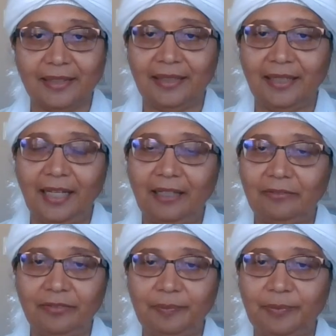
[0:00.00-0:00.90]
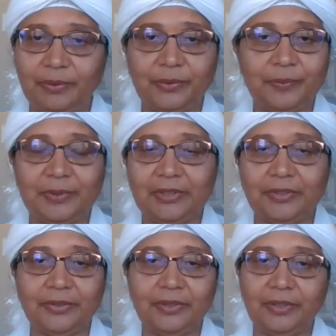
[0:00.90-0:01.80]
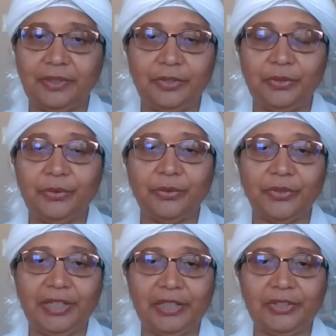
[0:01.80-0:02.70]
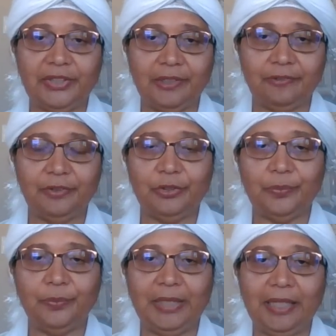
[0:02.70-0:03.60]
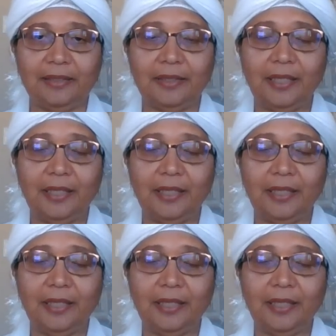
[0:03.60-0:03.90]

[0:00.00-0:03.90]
love blooms into a new creation of a new being.